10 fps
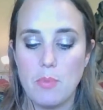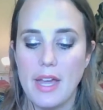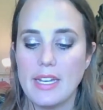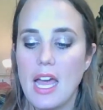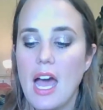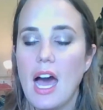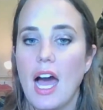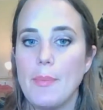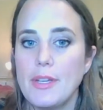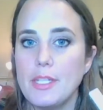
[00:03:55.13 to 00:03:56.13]
But
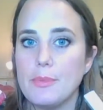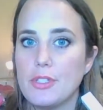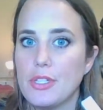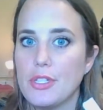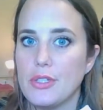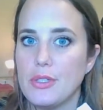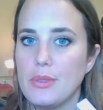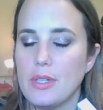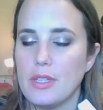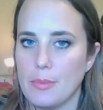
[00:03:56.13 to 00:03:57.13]
I picked up
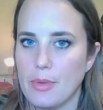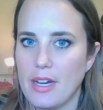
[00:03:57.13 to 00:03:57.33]
two lip